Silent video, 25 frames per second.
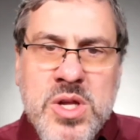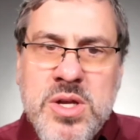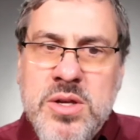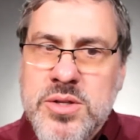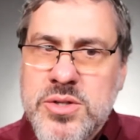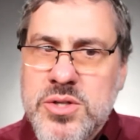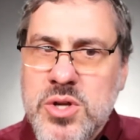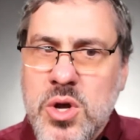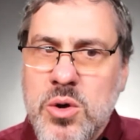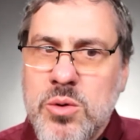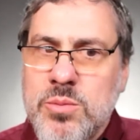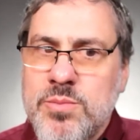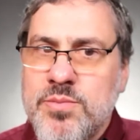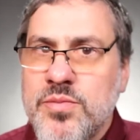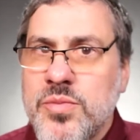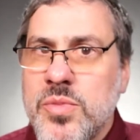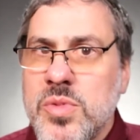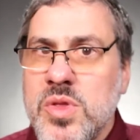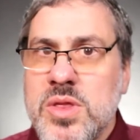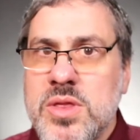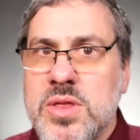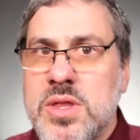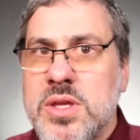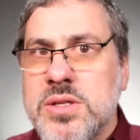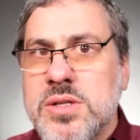So
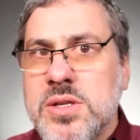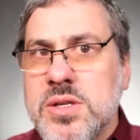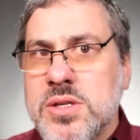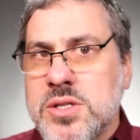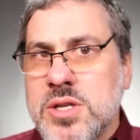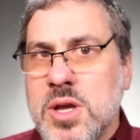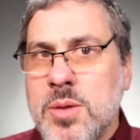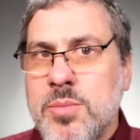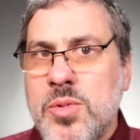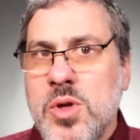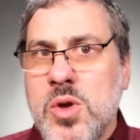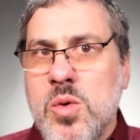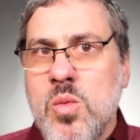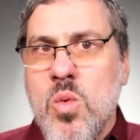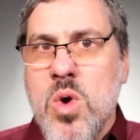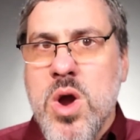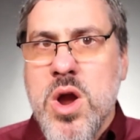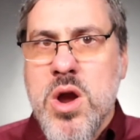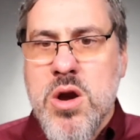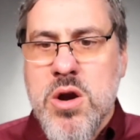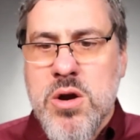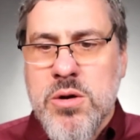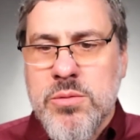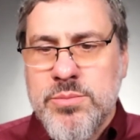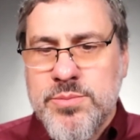this is something
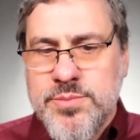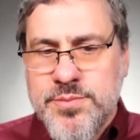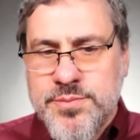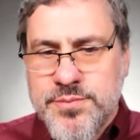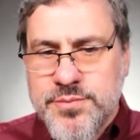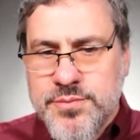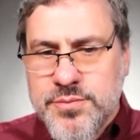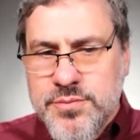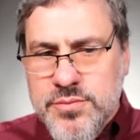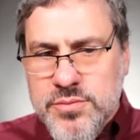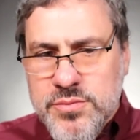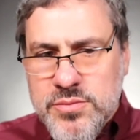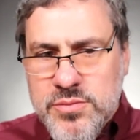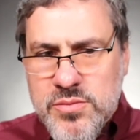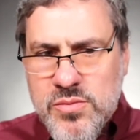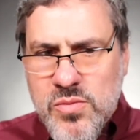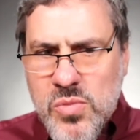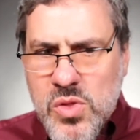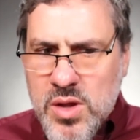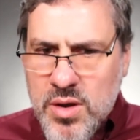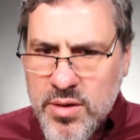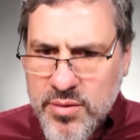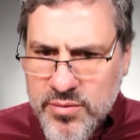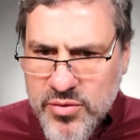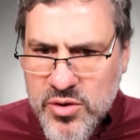where
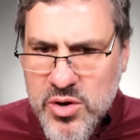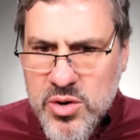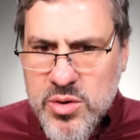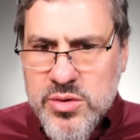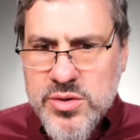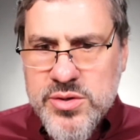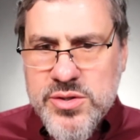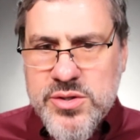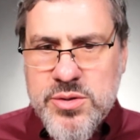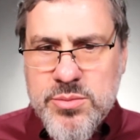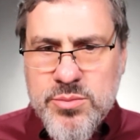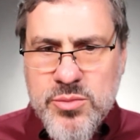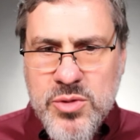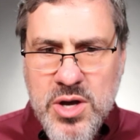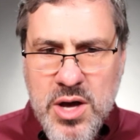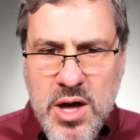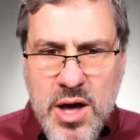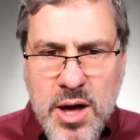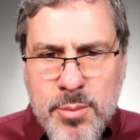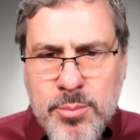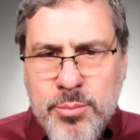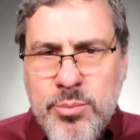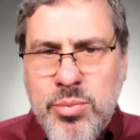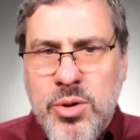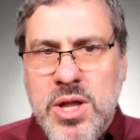if there are some
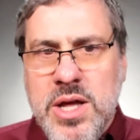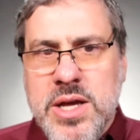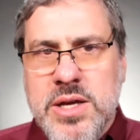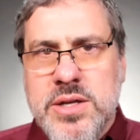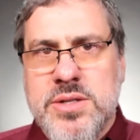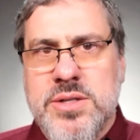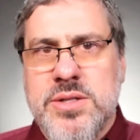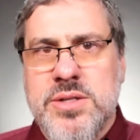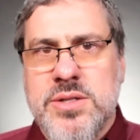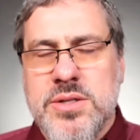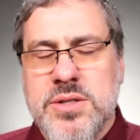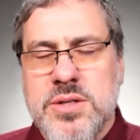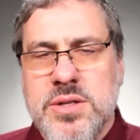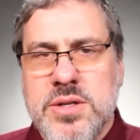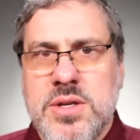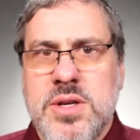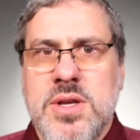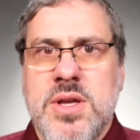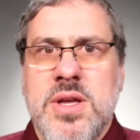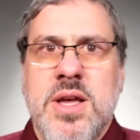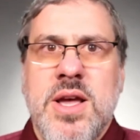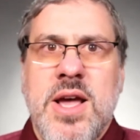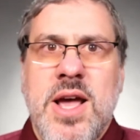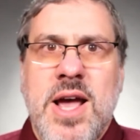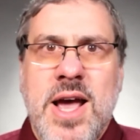complex
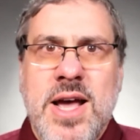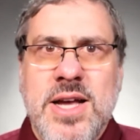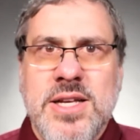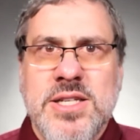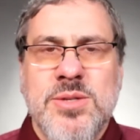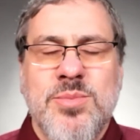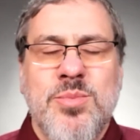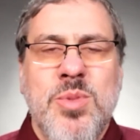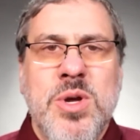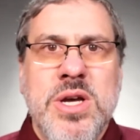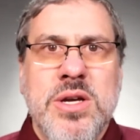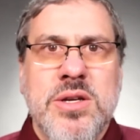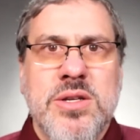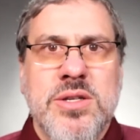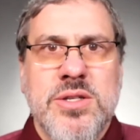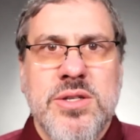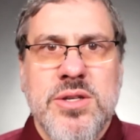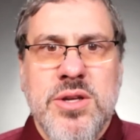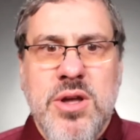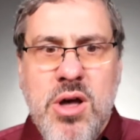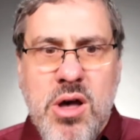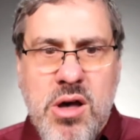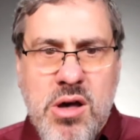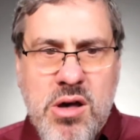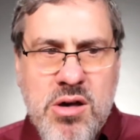
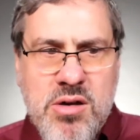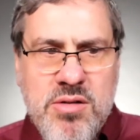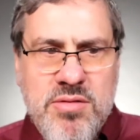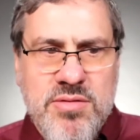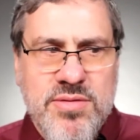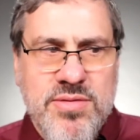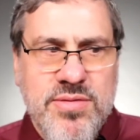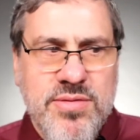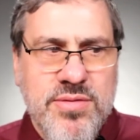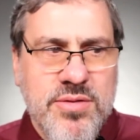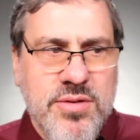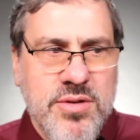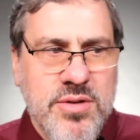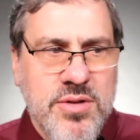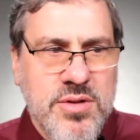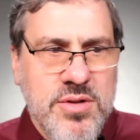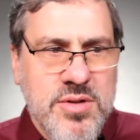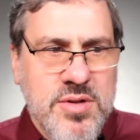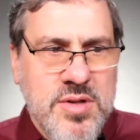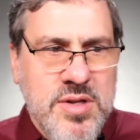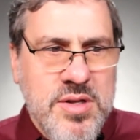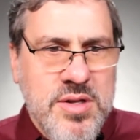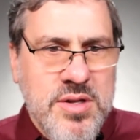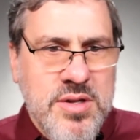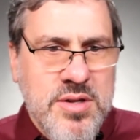aspects of
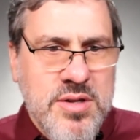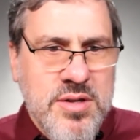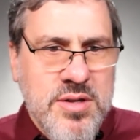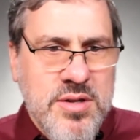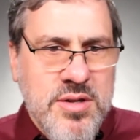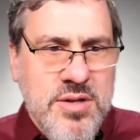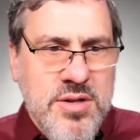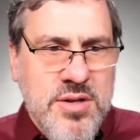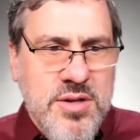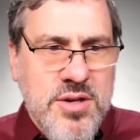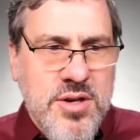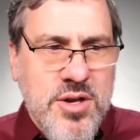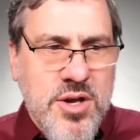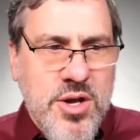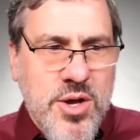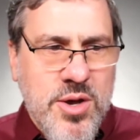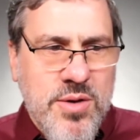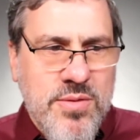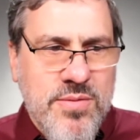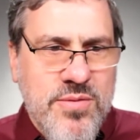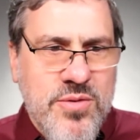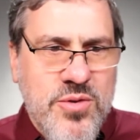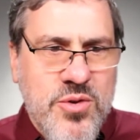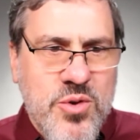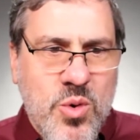
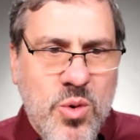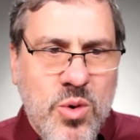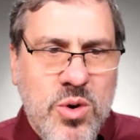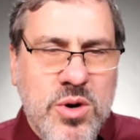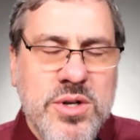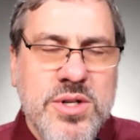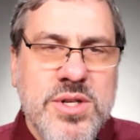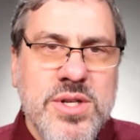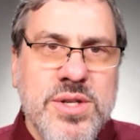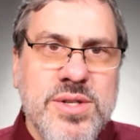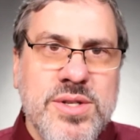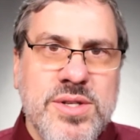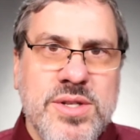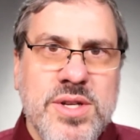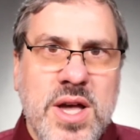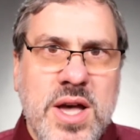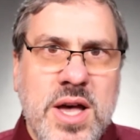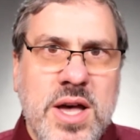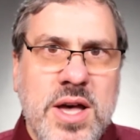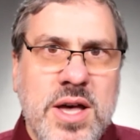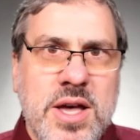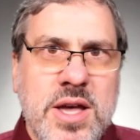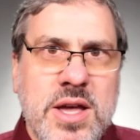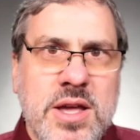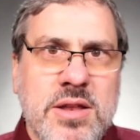of your
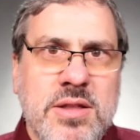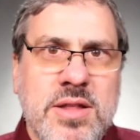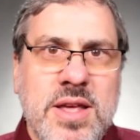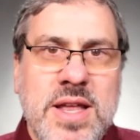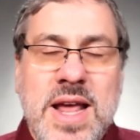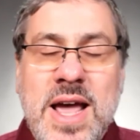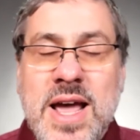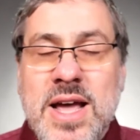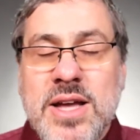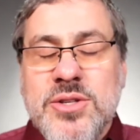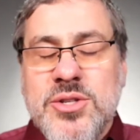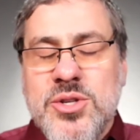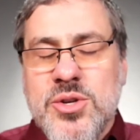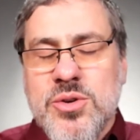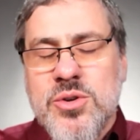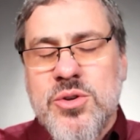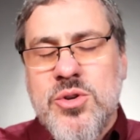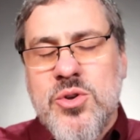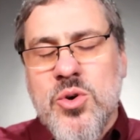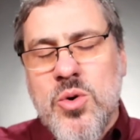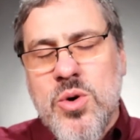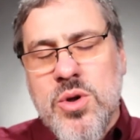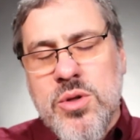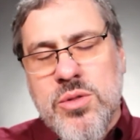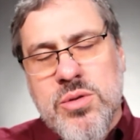design that as you're
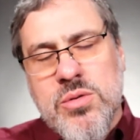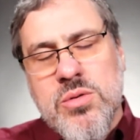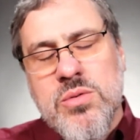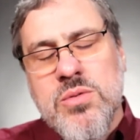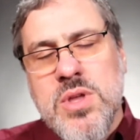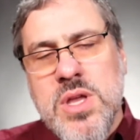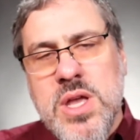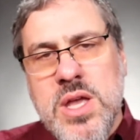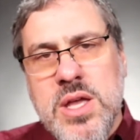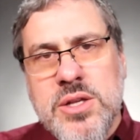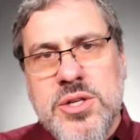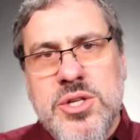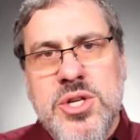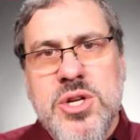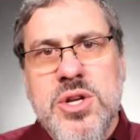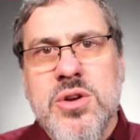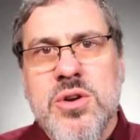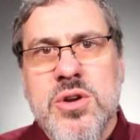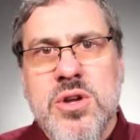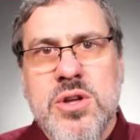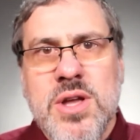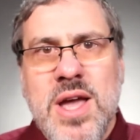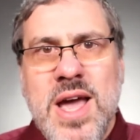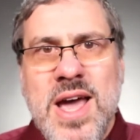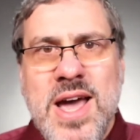going through the
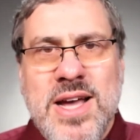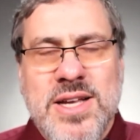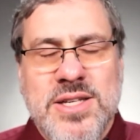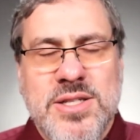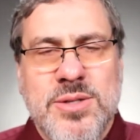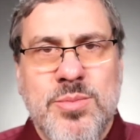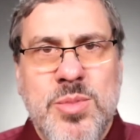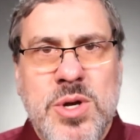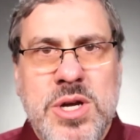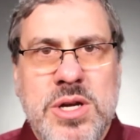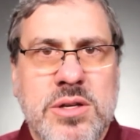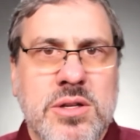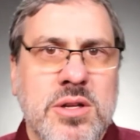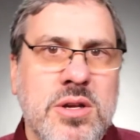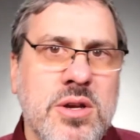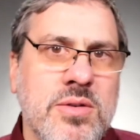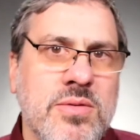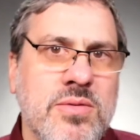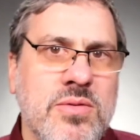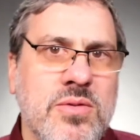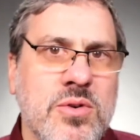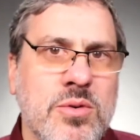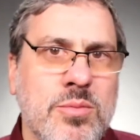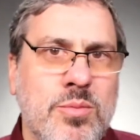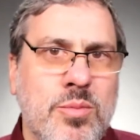engineering aspect
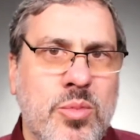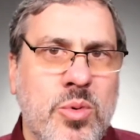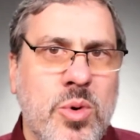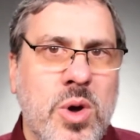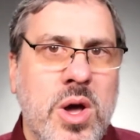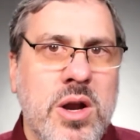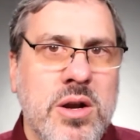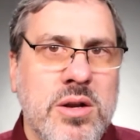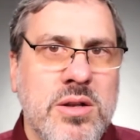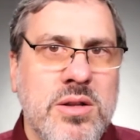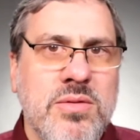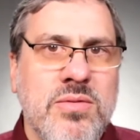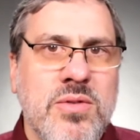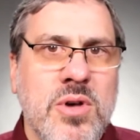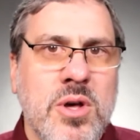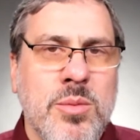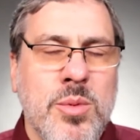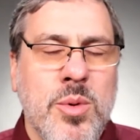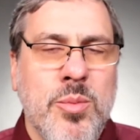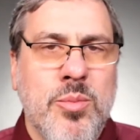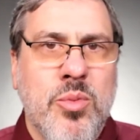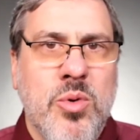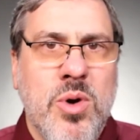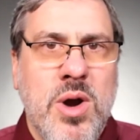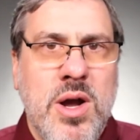of your product
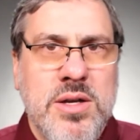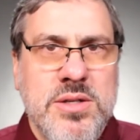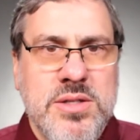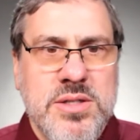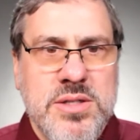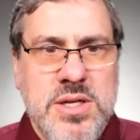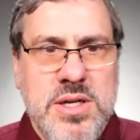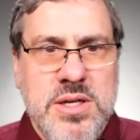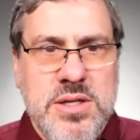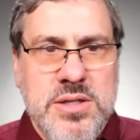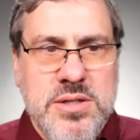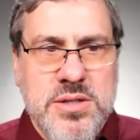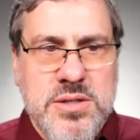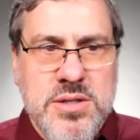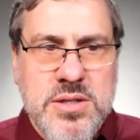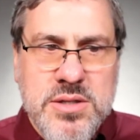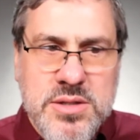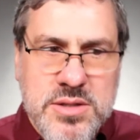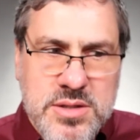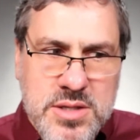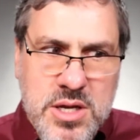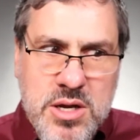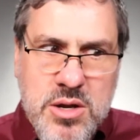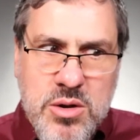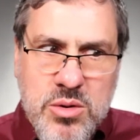development process that
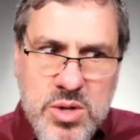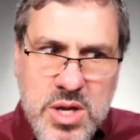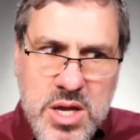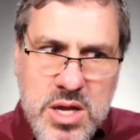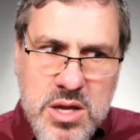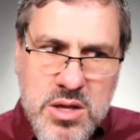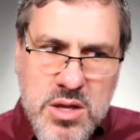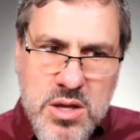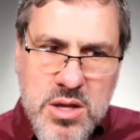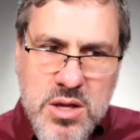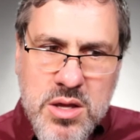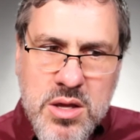say, okay,